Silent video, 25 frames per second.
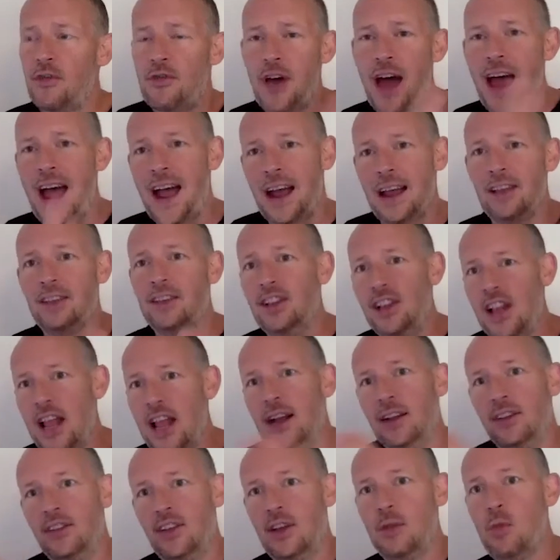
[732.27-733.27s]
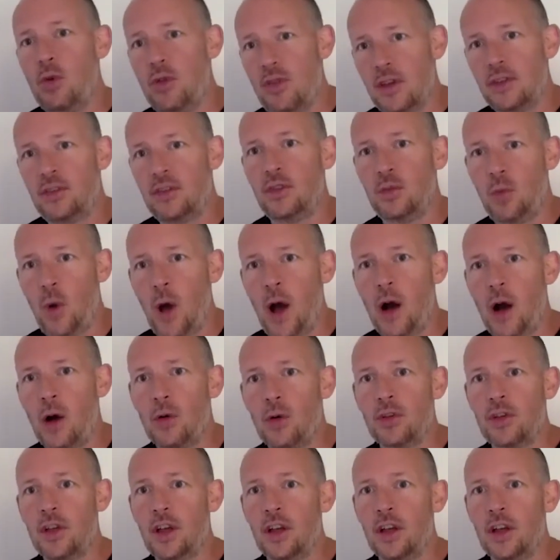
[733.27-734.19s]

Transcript: that is linked in with this as well,